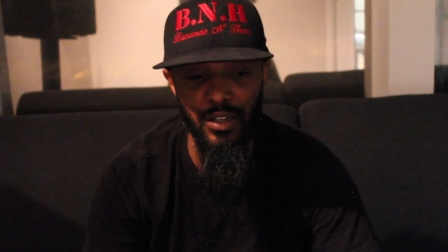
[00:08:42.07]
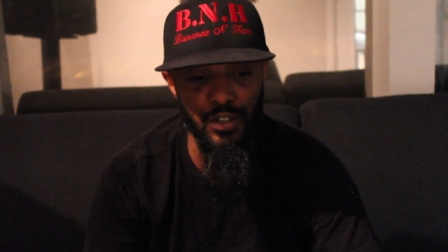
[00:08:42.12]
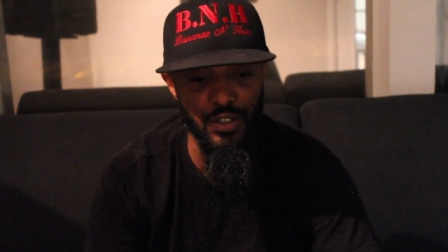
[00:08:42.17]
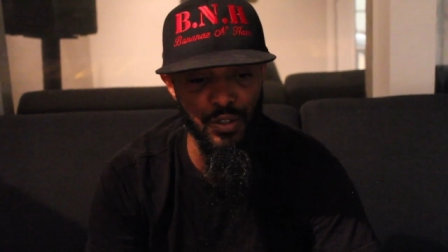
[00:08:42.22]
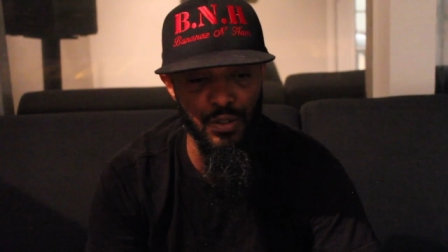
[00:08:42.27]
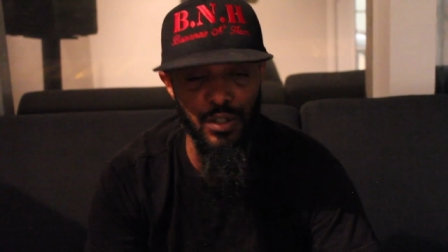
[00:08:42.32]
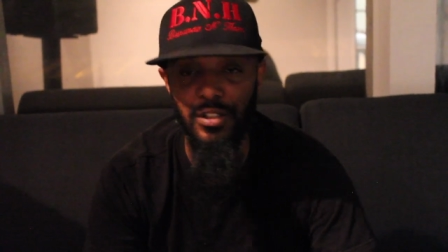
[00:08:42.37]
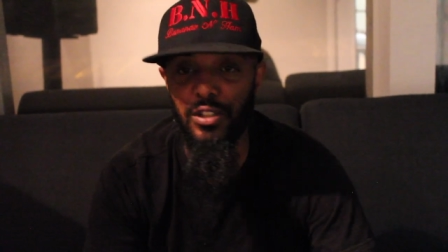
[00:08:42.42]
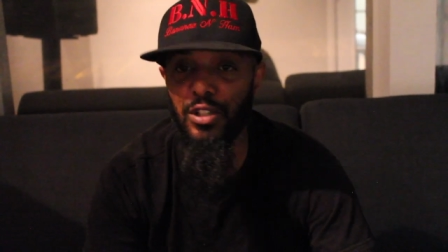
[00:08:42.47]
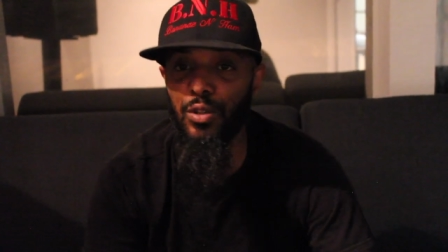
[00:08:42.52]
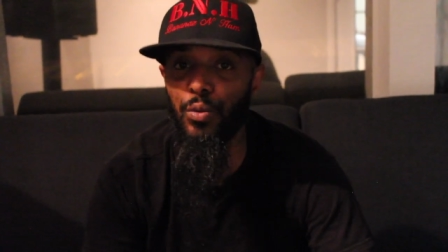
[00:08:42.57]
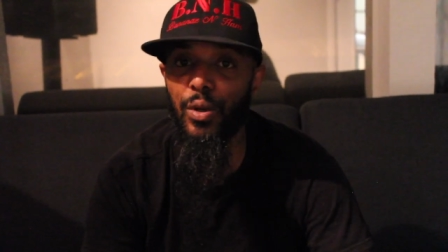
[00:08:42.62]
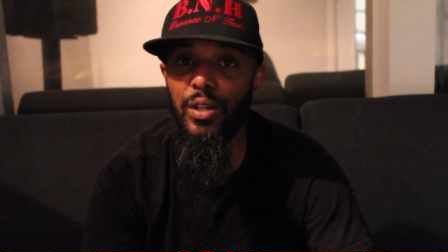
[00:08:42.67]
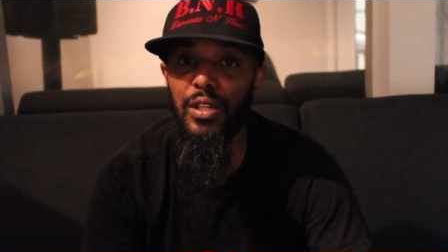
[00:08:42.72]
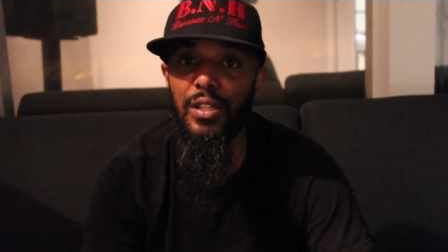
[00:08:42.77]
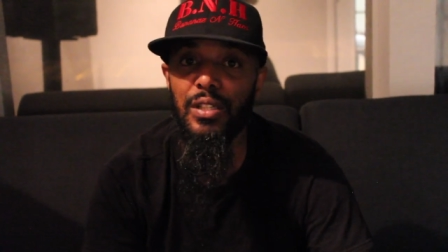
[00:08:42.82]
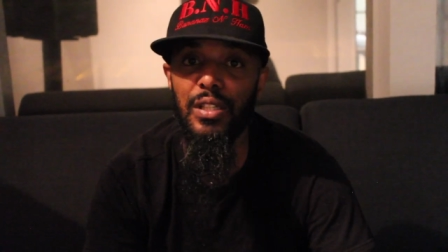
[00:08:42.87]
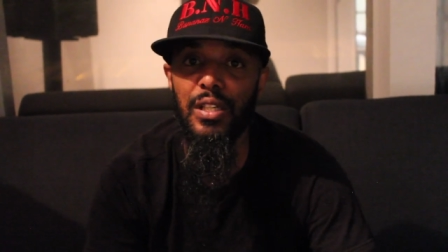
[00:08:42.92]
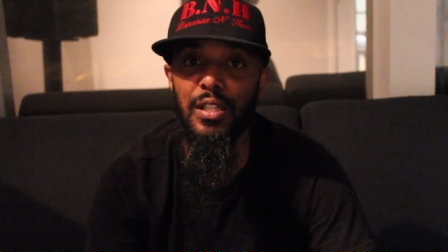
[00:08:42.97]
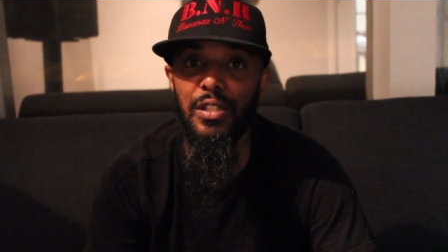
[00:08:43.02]
constructive
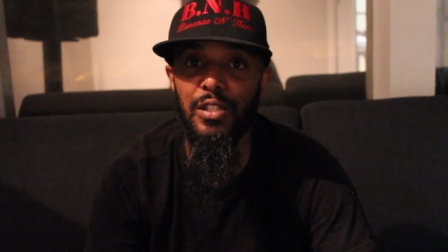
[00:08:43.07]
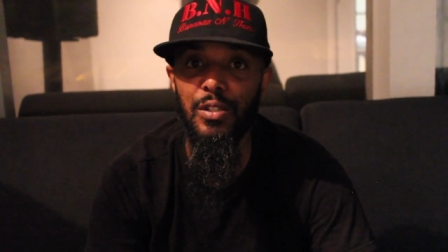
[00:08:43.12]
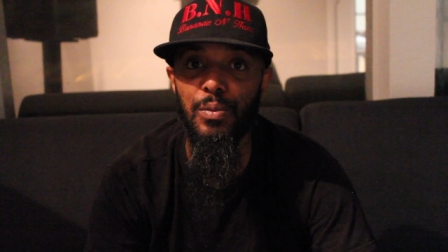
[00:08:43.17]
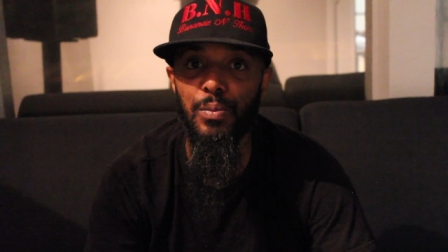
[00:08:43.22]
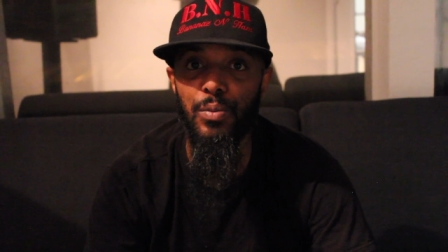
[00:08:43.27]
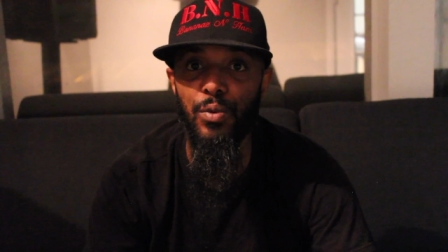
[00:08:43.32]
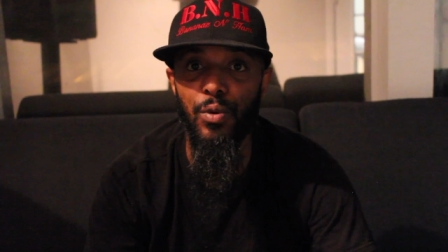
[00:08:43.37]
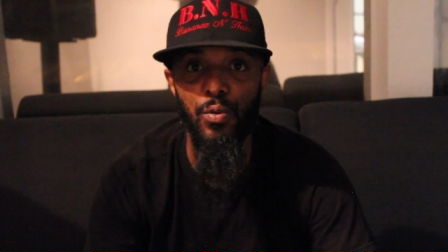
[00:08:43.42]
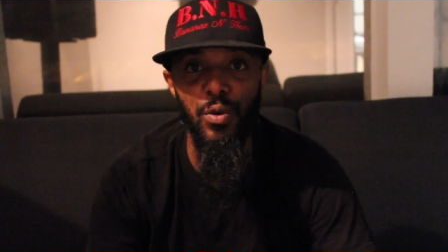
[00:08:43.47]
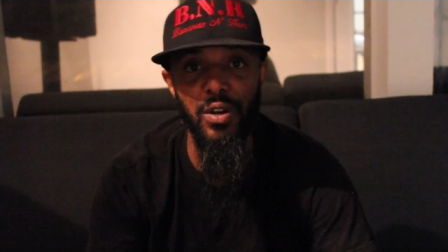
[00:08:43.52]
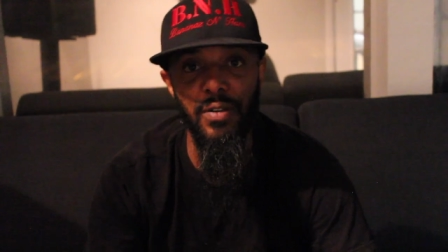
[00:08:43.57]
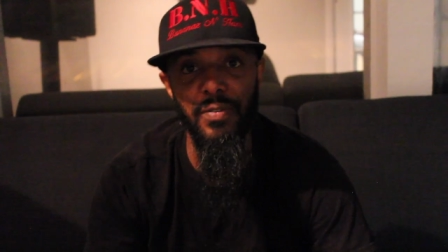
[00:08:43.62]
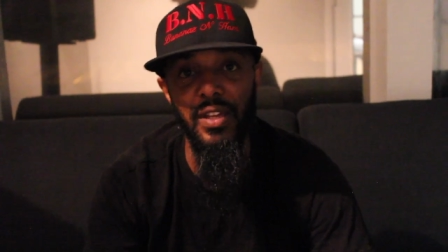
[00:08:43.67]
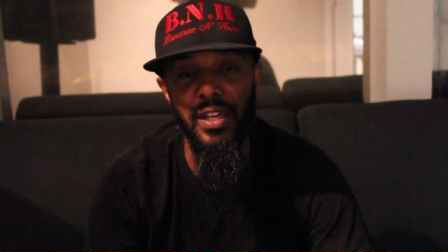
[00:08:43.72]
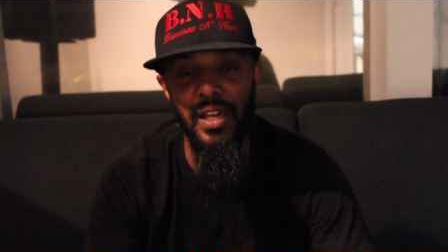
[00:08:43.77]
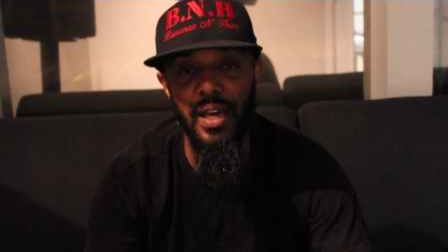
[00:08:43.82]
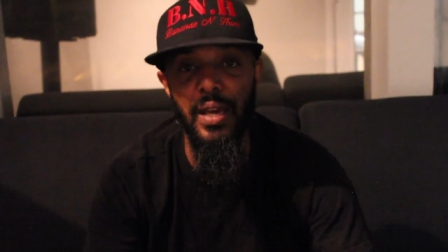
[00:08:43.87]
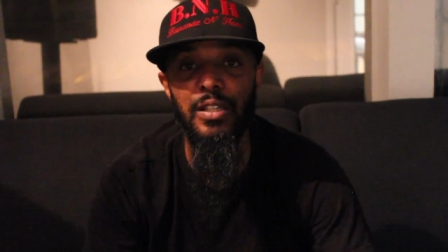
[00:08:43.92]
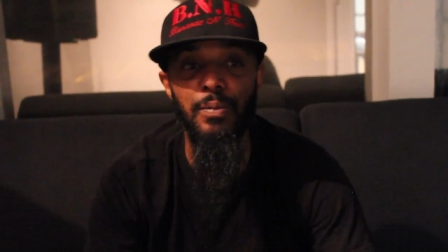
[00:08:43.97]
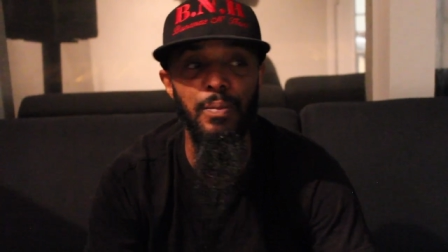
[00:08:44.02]
criticism or whatever the
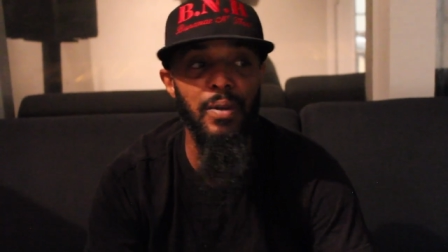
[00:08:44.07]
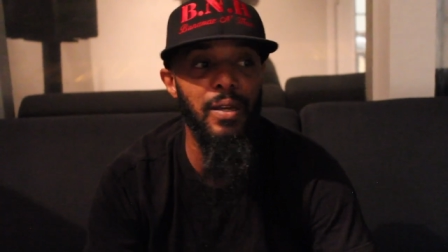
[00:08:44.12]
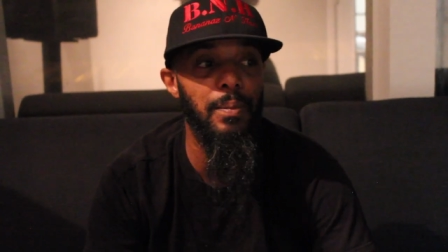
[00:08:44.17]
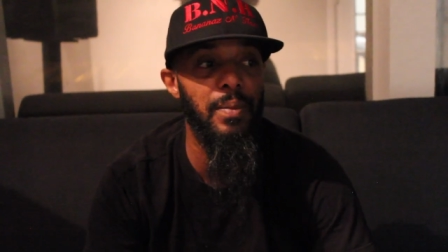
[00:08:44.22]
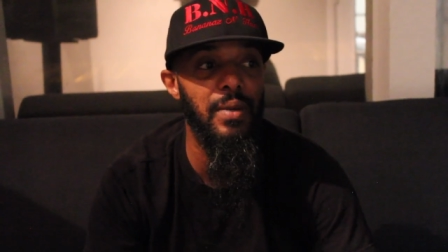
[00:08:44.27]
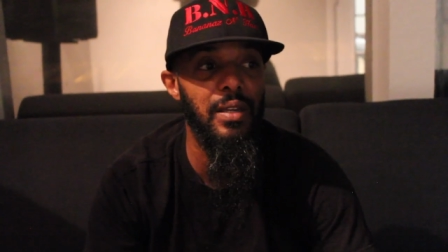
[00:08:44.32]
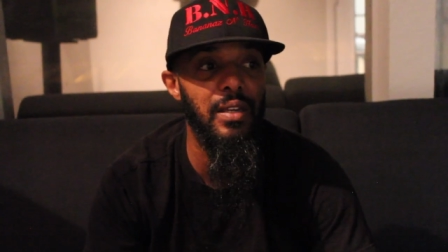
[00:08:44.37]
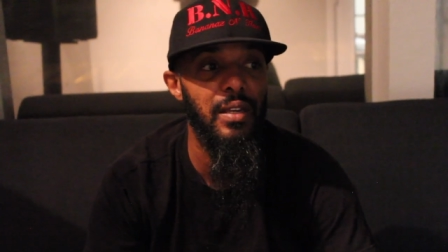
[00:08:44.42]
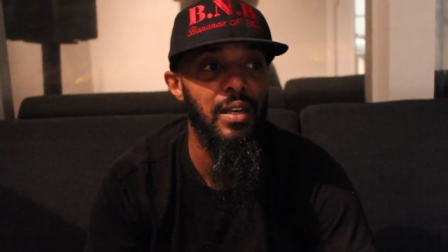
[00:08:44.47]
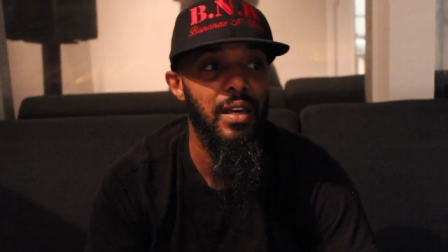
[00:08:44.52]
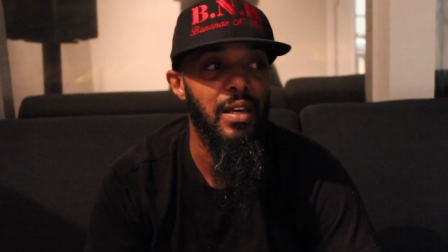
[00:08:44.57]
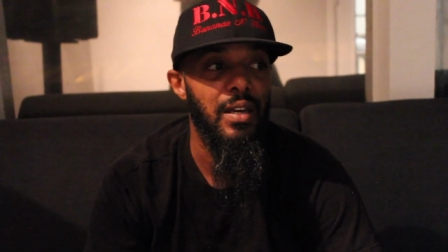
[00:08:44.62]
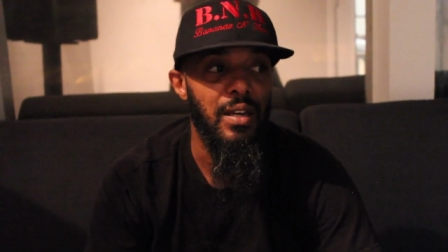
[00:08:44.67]
case may be.